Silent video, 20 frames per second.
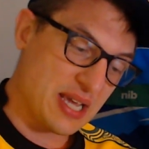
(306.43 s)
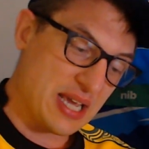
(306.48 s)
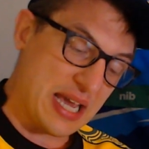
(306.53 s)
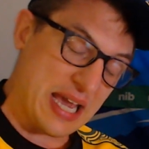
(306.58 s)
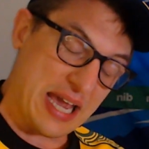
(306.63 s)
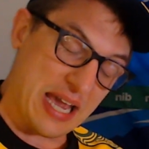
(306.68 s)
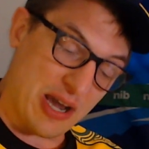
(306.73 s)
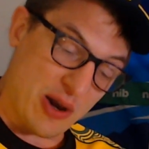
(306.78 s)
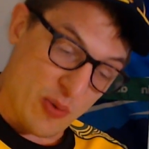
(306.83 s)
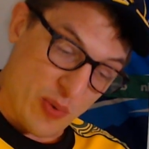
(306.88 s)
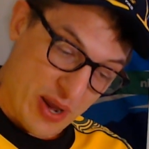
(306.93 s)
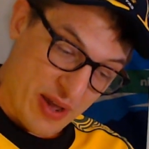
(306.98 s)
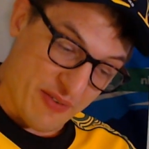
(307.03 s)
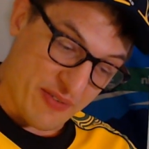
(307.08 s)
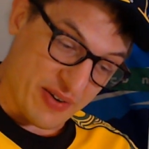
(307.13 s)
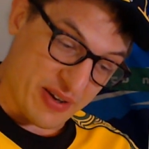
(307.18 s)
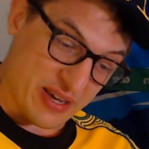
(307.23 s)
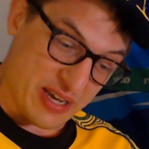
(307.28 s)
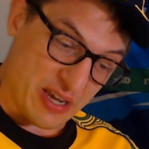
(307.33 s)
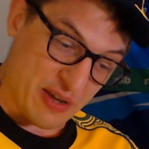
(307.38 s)

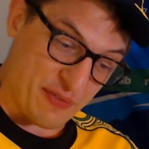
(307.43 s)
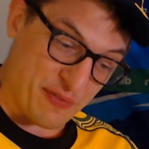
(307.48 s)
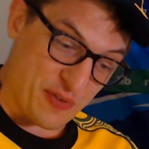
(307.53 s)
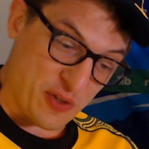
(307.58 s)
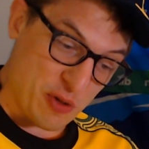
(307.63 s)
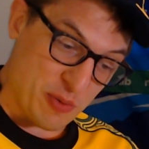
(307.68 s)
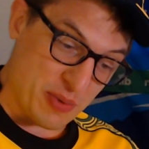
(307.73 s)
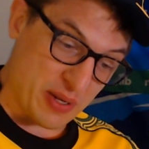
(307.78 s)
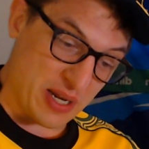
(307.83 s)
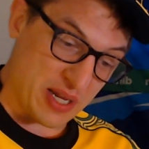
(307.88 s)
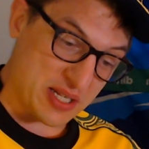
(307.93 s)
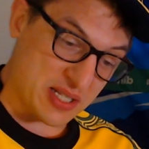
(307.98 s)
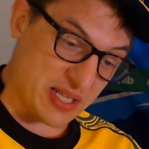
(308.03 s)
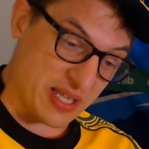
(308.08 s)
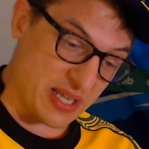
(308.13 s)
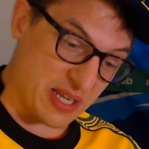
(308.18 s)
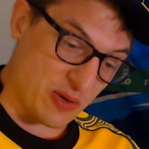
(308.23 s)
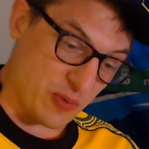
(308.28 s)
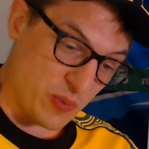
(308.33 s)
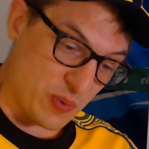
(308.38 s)
However, a few minutes
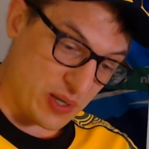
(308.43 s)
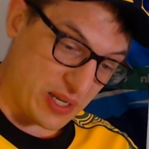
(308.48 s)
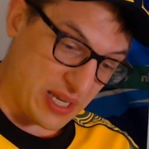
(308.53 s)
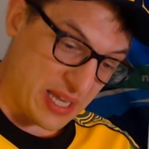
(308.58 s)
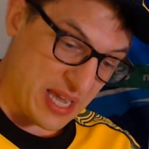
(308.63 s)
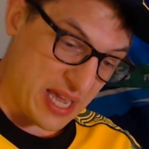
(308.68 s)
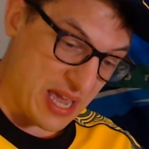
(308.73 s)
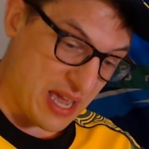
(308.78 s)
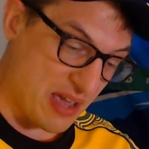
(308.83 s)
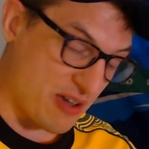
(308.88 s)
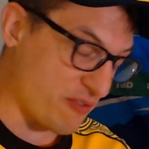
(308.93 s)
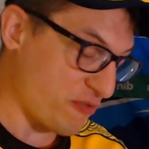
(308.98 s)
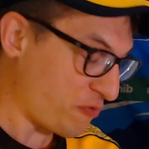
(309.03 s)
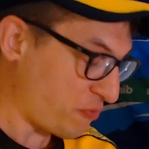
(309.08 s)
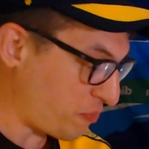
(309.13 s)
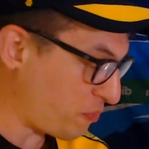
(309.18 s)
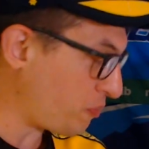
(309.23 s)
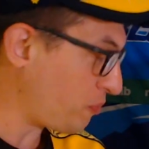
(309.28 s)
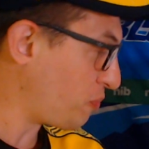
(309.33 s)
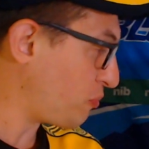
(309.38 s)
later, we have
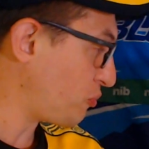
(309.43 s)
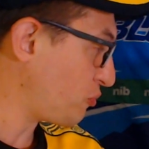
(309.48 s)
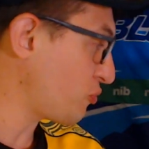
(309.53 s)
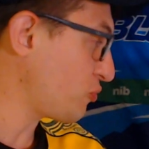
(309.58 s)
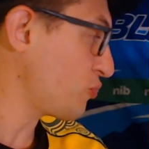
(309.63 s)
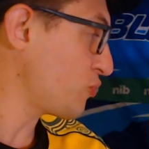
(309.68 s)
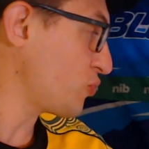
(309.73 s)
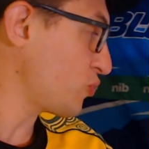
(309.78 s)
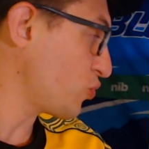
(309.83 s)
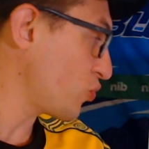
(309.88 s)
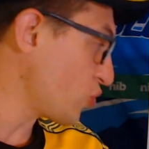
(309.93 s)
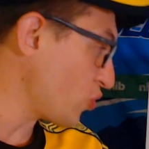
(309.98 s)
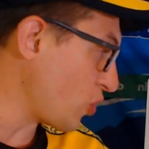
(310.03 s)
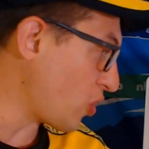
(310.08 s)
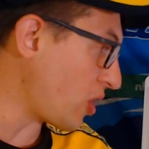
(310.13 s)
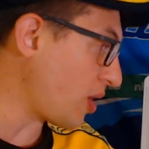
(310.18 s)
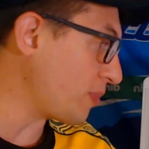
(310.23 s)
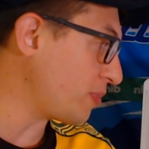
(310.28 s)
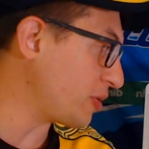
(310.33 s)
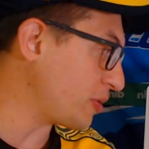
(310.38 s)

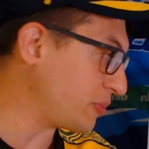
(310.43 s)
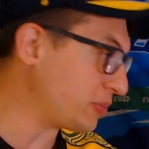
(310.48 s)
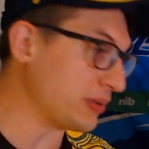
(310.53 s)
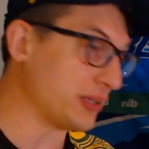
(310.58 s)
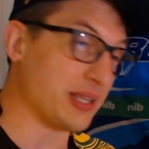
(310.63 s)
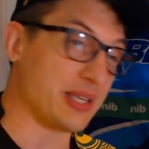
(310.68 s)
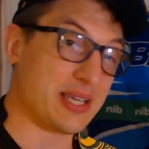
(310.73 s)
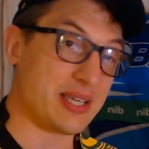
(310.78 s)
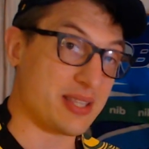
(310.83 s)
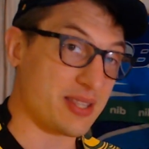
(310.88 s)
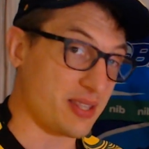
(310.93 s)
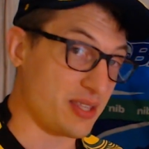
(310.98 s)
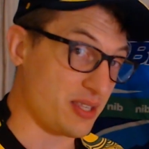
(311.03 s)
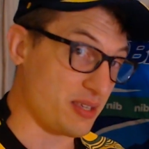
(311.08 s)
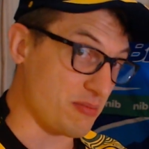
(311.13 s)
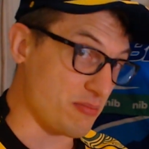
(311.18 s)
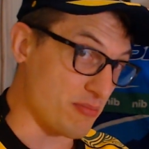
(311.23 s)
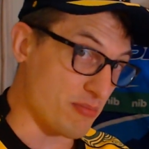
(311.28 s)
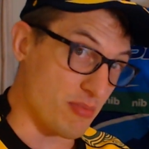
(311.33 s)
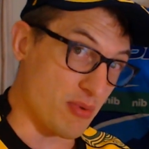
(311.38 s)
probably the
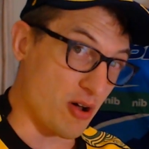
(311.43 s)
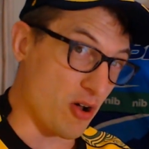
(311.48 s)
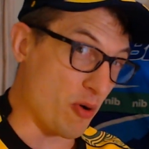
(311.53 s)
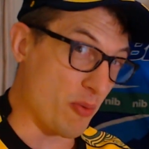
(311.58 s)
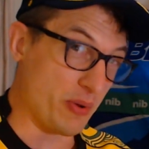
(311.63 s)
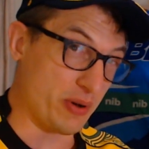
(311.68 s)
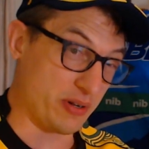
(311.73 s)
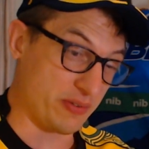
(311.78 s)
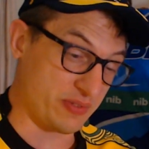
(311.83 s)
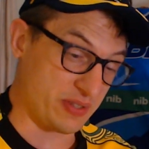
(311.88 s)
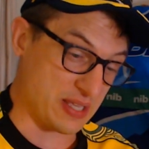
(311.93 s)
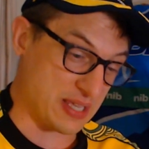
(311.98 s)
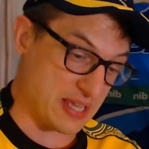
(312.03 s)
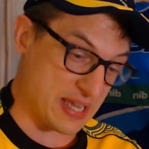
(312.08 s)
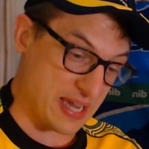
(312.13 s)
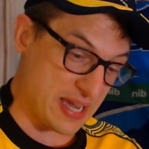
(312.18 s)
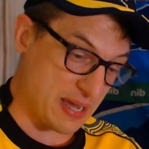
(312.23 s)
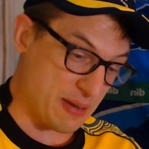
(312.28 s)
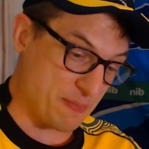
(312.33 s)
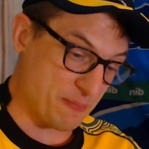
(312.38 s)
moment of the
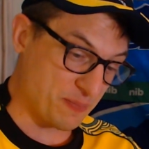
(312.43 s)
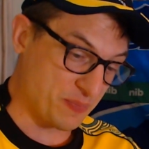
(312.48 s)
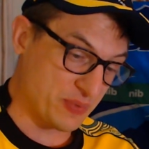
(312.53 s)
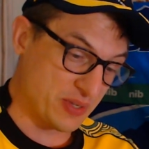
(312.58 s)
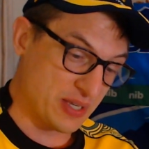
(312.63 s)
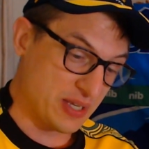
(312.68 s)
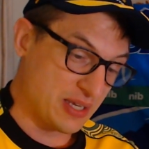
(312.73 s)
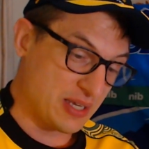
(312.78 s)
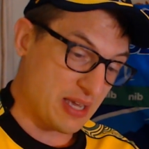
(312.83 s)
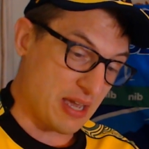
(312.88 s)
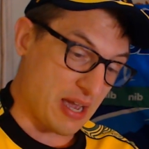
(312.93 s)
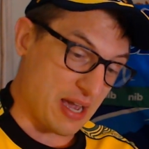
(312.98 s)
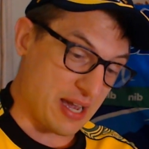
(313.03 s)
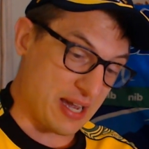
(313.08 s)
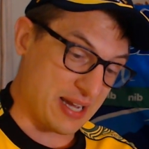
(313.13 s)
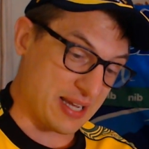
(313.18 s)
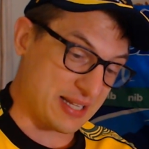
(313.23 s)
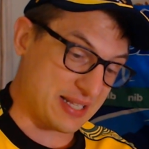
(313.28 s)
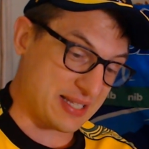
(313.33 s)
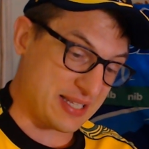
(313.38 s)
game.
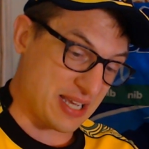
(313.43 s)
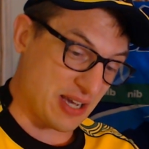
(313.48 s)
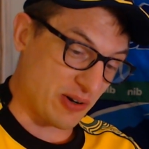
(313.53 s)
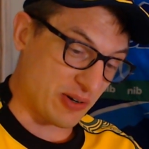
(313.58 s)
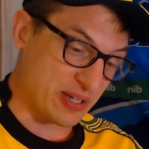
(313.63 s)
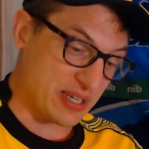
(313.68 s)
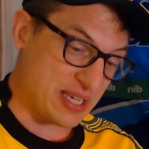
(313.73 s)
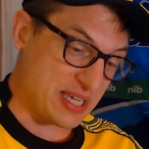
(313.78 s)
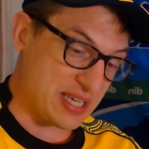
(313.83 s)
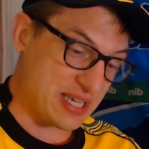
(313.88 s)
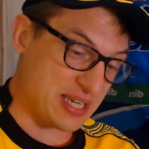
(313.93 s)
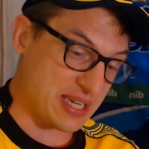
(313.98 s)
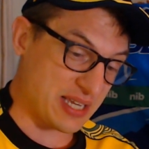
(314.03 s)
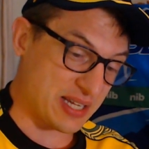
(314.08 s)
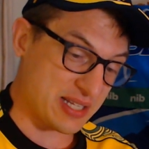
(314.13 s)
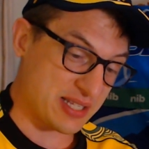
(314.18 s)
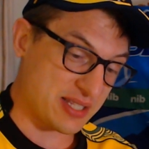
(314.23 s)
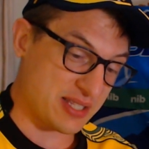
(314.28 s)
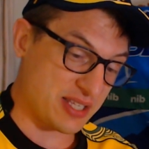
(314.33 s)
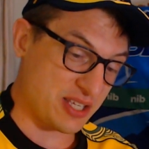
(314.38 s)
Dalgi
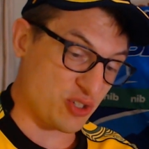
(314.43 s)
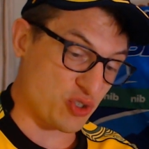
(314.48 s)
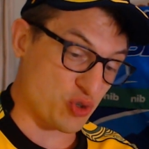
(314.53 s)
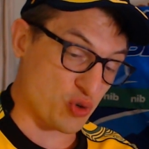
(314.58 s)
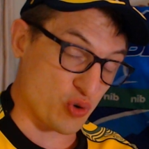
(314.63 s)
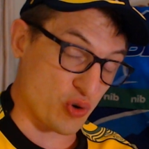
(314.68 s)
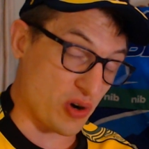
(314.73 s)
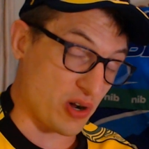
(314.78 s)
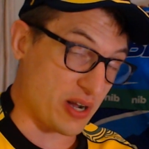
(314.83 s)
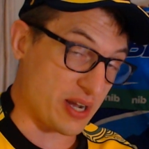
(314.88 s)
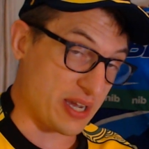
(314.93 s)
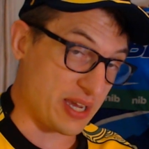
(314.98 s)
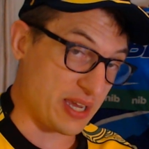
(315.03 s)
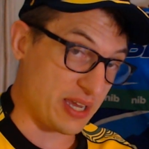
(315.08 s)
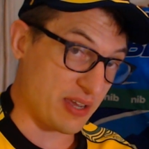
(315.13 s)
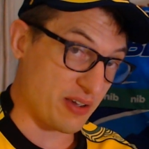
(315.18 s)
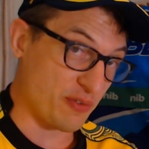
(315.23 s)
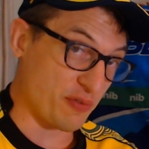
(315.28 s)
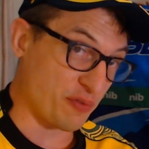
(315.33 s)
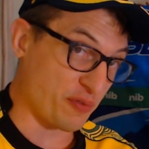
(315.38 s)
gets the try
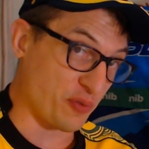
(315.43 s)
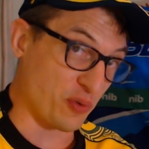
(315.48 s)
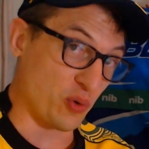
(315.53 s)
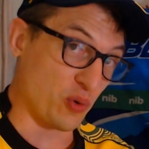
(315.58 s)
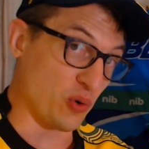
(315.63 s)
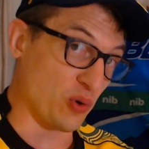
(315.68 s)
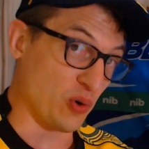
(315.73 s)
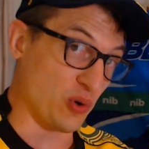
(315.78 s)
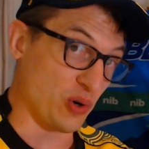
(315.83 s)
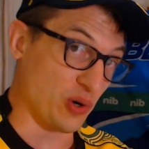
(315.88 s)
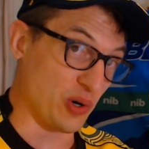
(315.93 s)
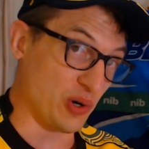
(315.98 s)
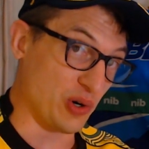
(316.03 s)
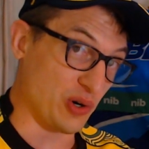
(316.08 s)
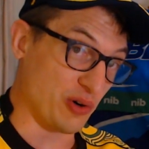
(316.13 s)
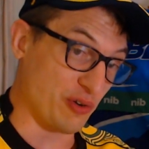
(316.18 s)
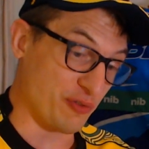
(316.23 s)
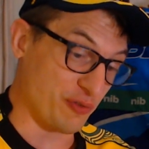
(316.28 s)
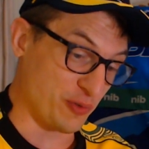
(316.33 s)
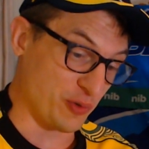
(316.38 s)
for
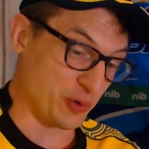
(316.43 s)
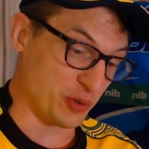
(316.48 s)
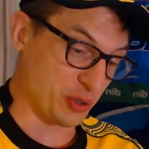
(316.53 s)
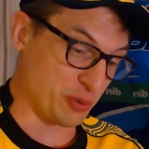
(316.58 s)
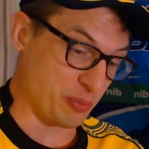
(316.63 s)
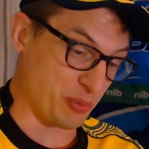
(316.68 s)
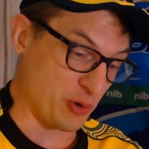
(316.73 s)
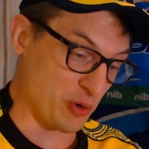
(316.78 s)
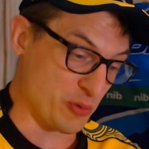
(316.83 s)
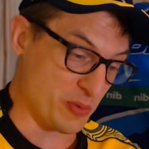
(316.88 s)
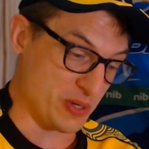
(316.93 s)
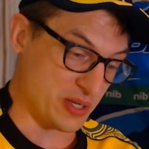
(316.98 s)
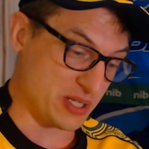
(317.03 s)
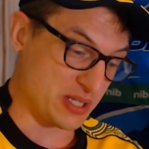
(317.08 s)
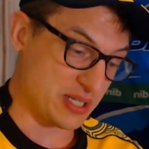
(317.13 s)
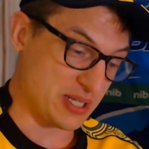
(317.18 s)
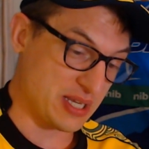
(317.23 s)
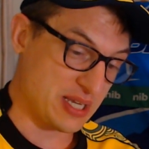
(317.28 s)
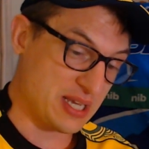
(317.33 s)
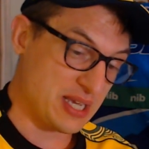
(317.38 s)
the
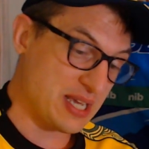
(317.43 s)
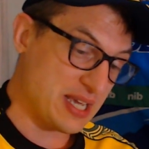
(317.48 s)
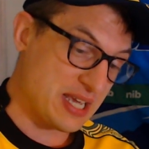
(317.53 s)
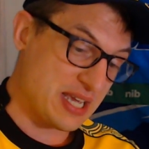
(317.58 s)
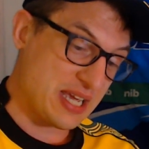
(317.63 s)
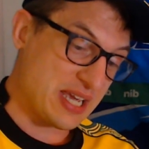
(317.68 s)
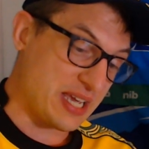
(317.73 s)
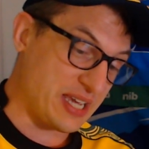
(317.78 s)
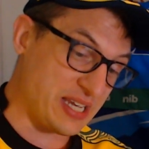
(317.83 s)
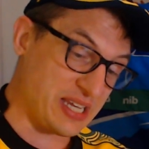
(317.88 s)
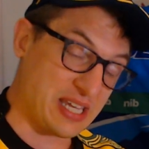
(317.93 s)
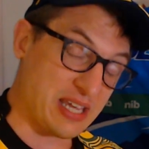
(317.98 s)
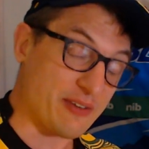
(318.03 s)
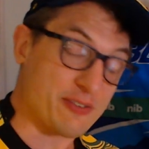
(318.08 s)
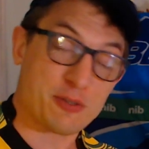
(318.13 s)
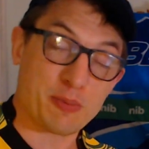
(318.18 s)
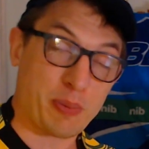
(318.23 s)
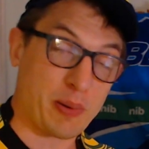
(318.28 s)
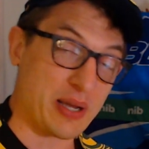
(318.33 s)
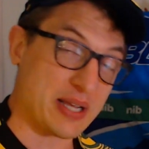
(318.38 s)
Pumas. He gives
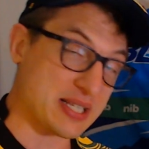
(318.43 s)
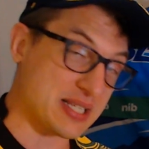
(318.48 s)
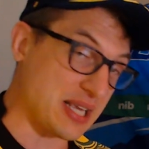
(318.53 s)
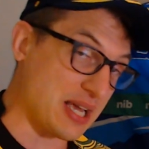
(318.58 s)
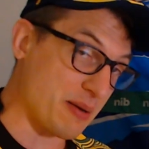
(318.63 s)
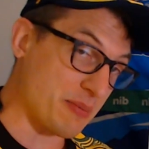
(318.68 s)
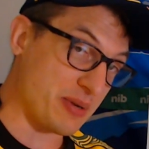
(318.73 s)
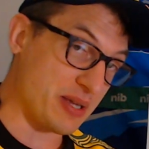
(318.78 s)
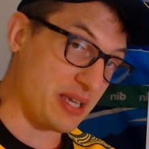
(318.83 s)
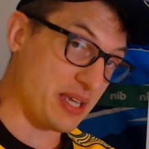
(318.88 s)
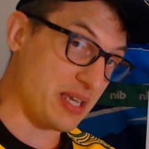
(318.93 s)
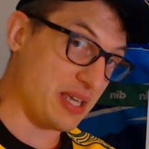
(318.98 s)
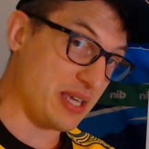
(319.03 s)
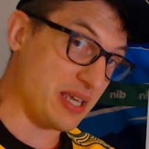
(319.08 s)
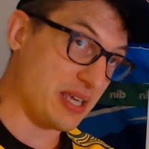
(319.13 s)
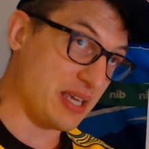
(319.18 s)
Paisami